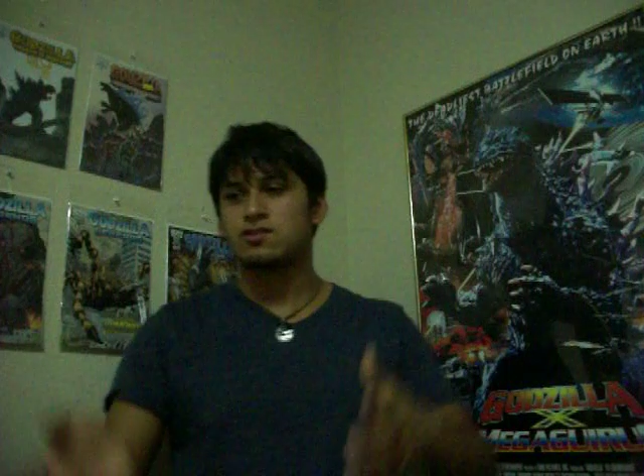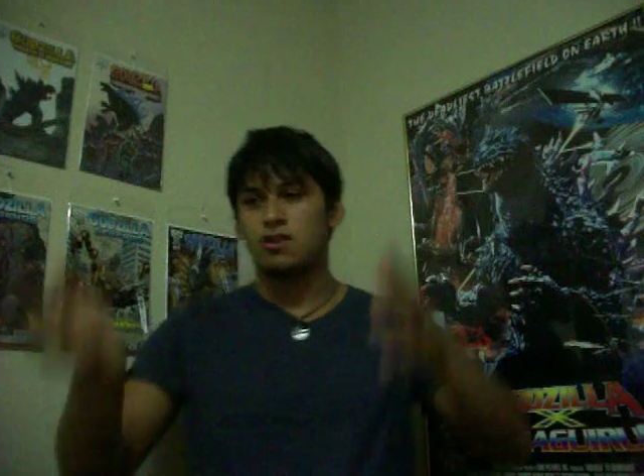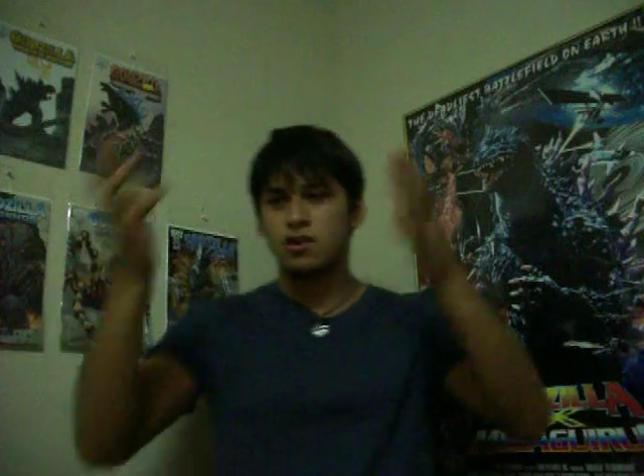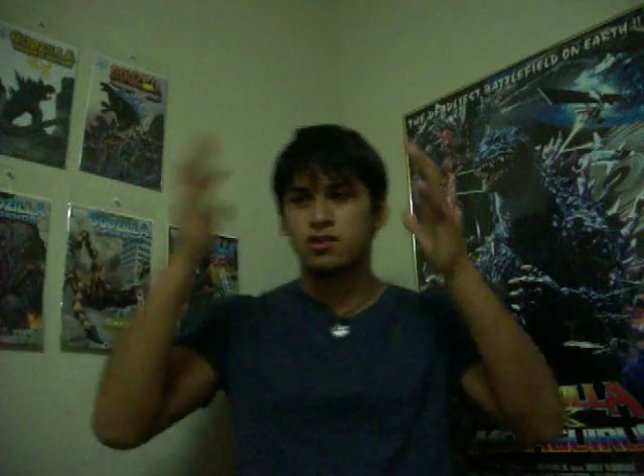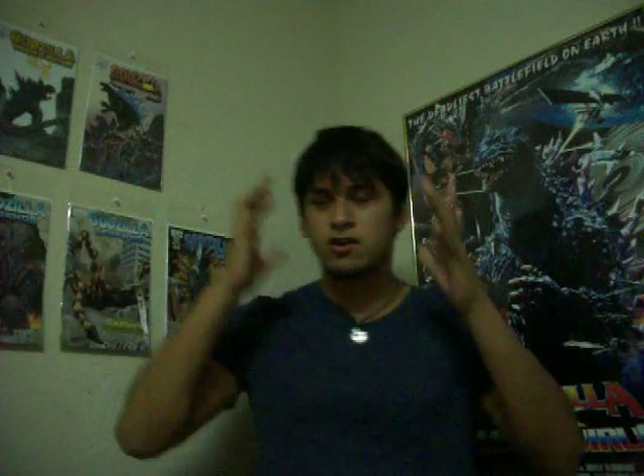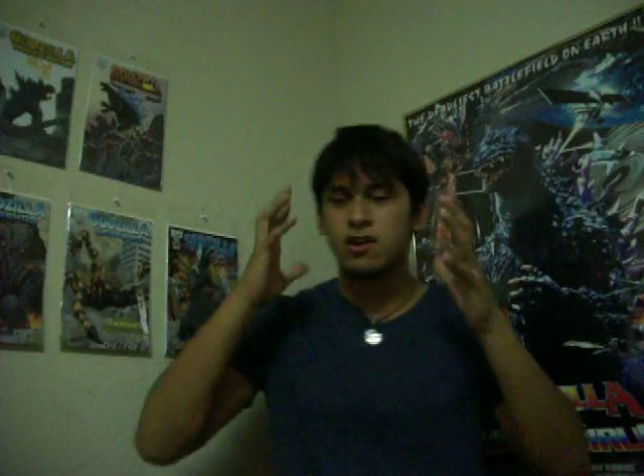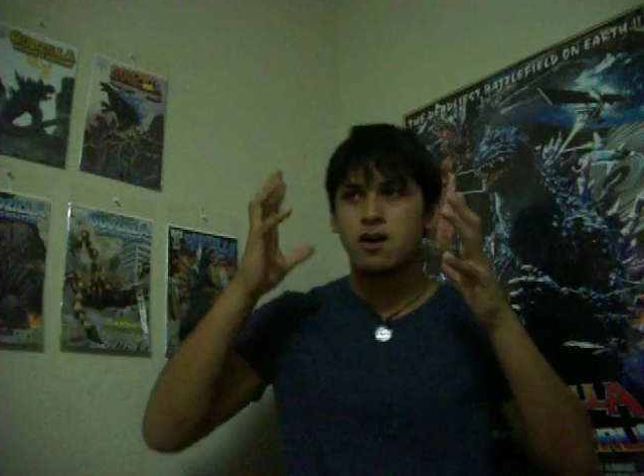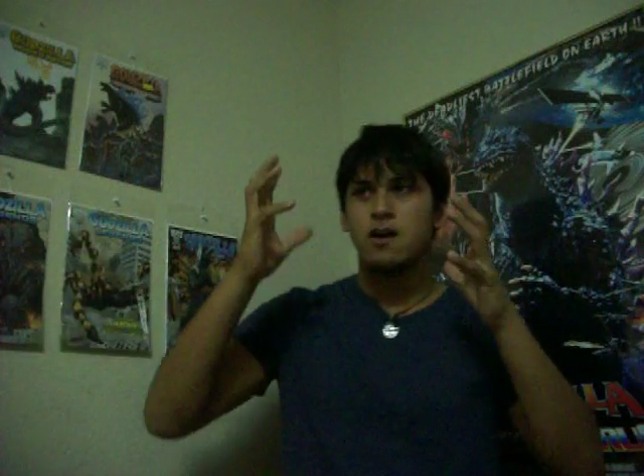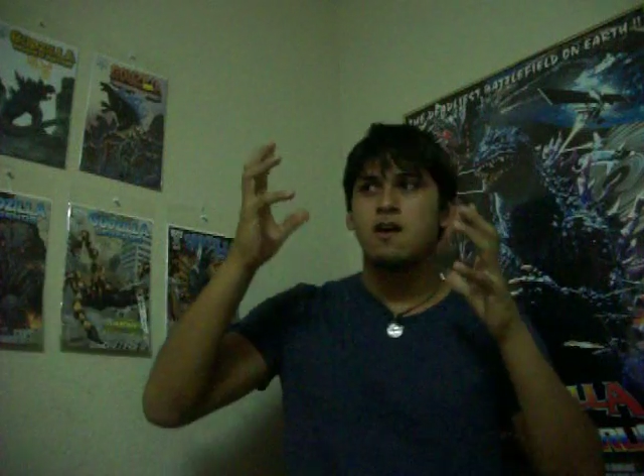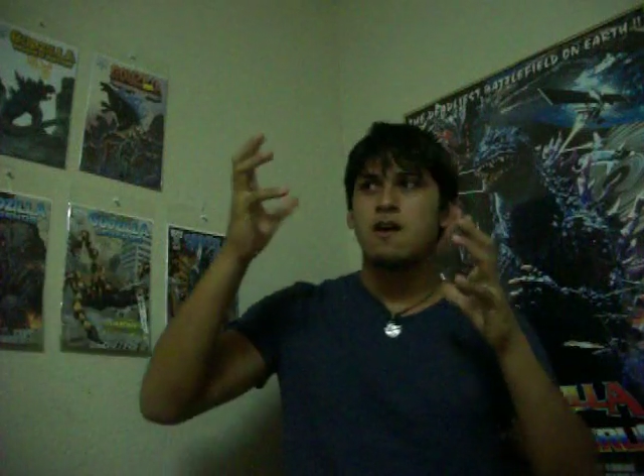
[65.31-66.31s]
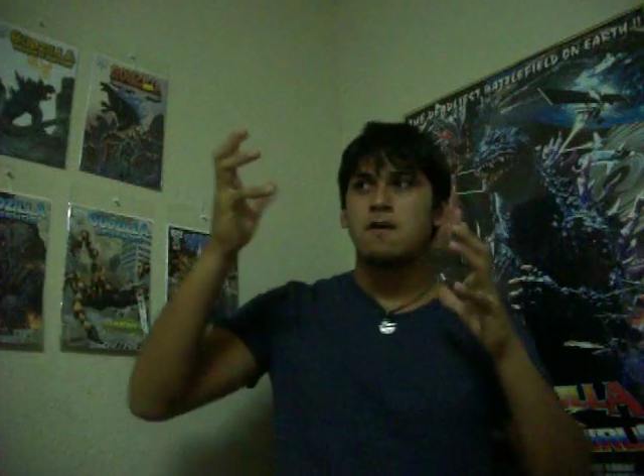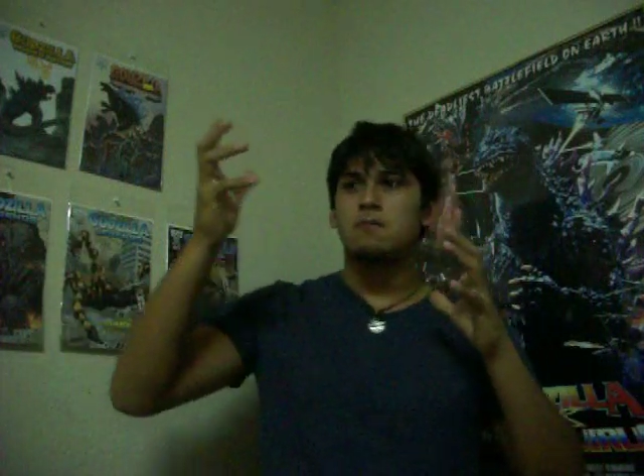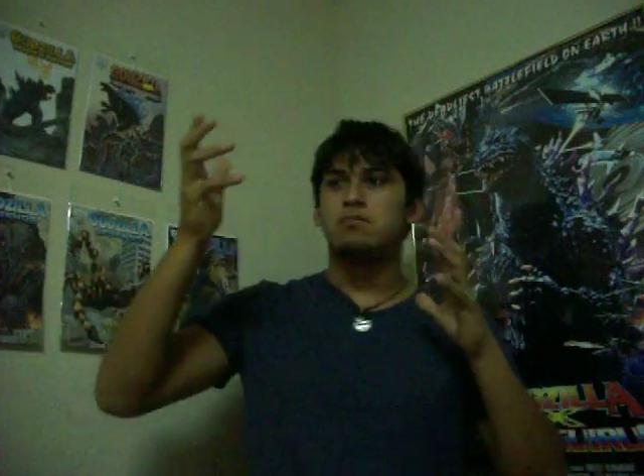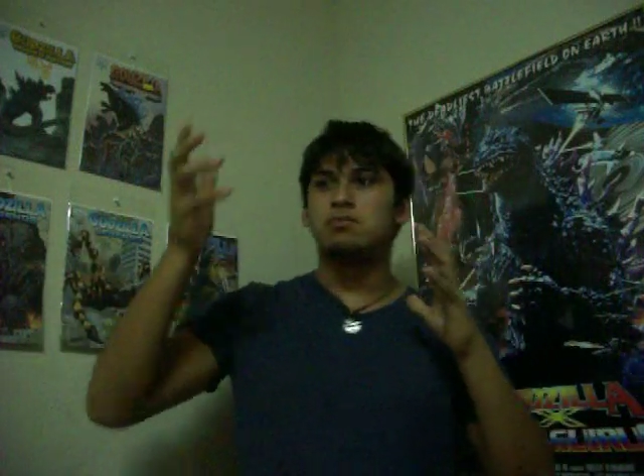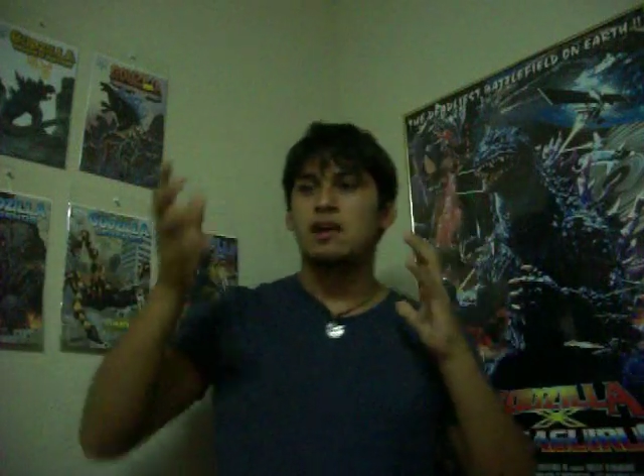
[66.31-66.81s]
dark,
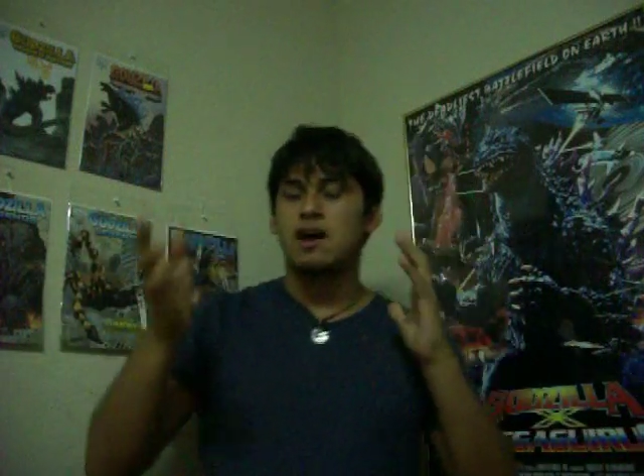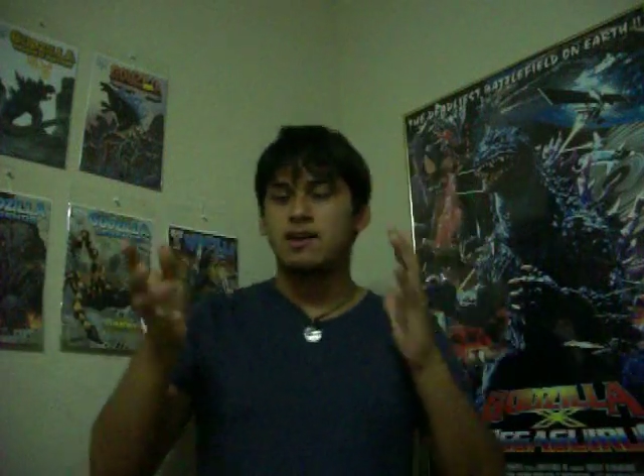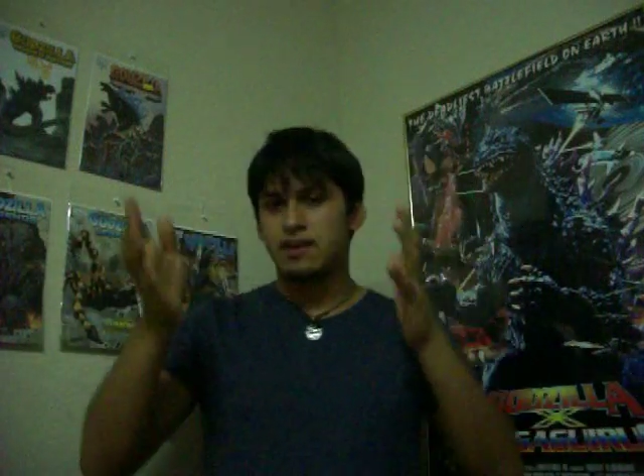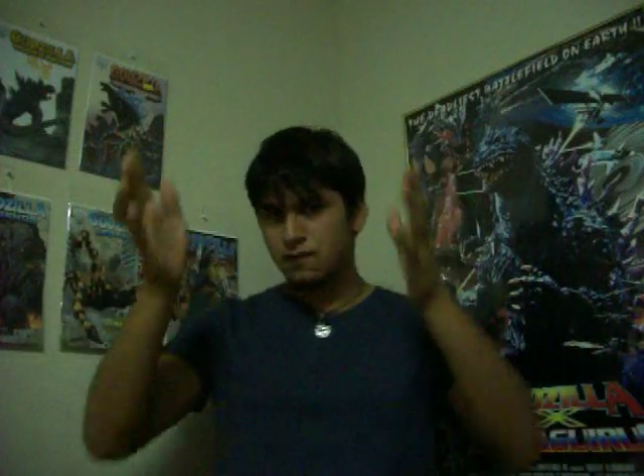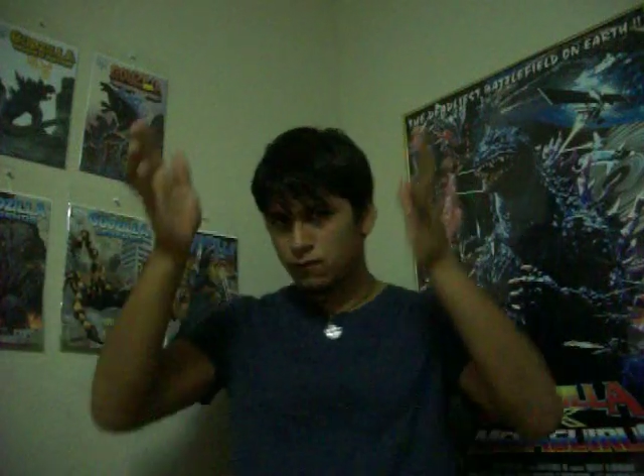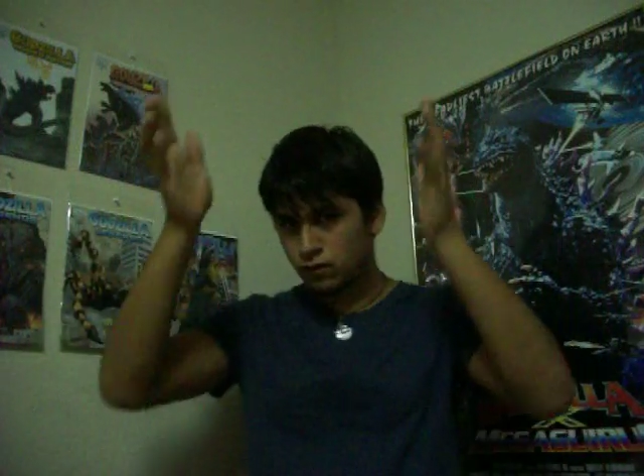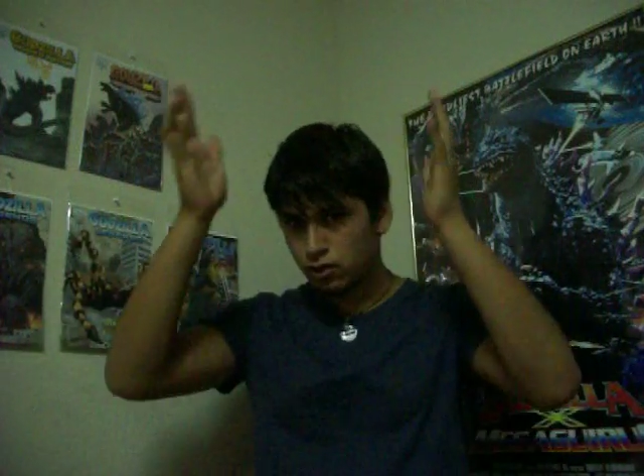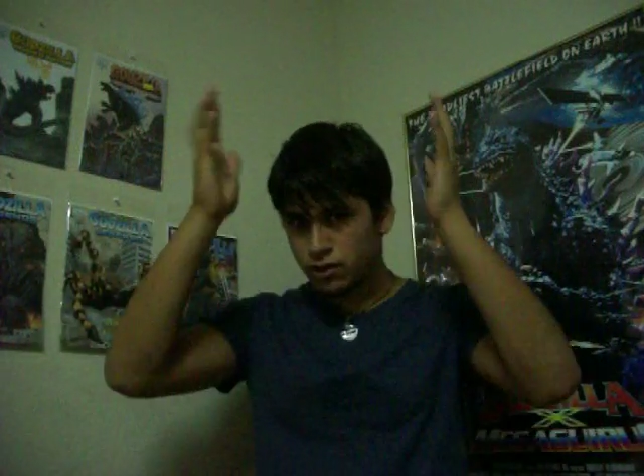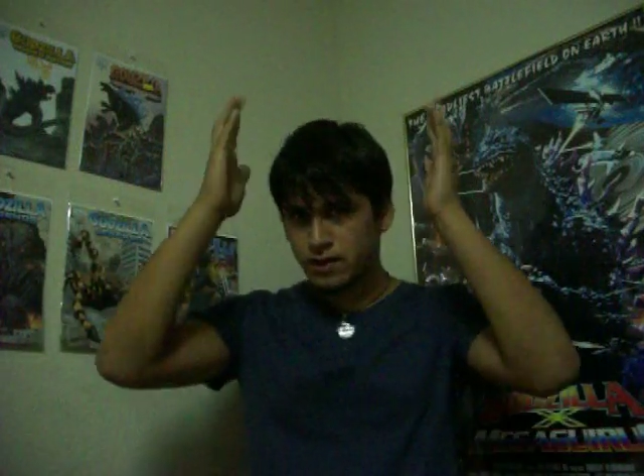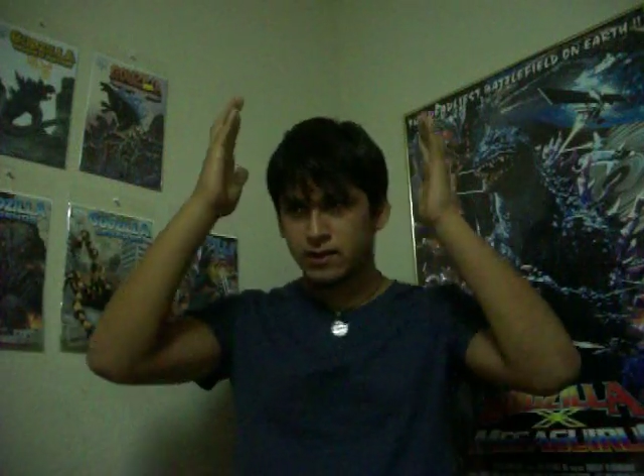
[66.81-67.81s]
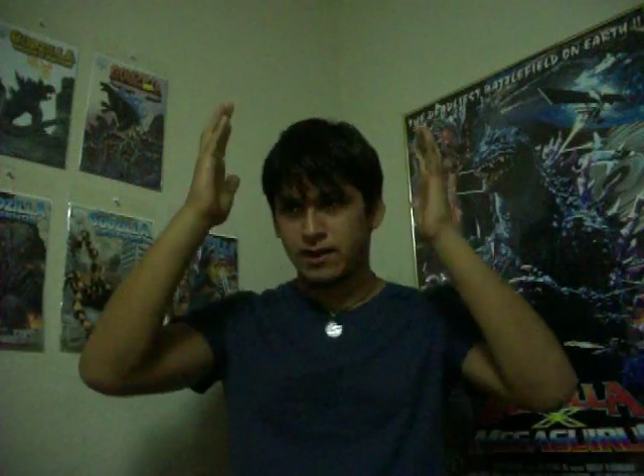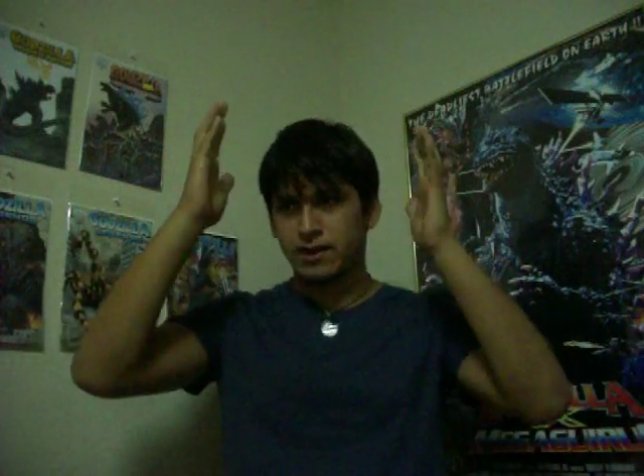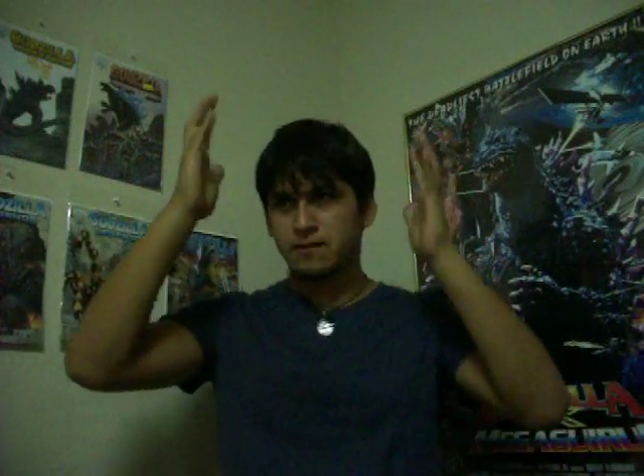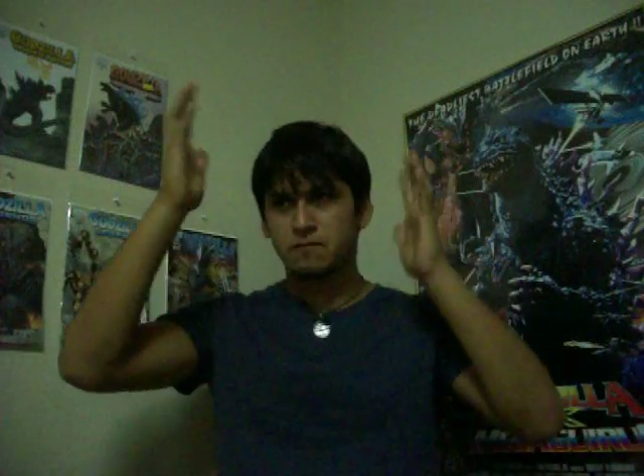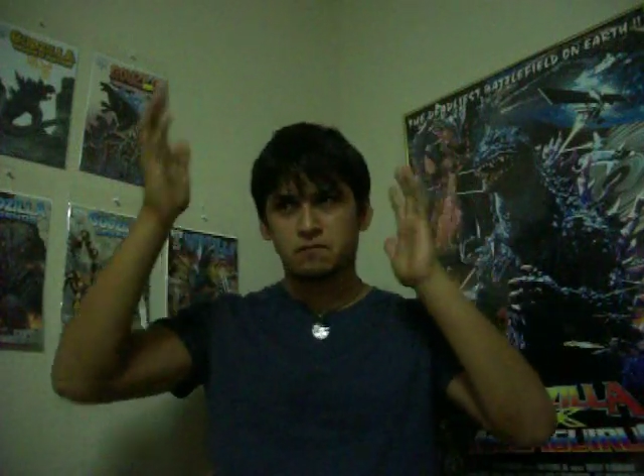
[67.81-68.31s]
black, evil-looking, like,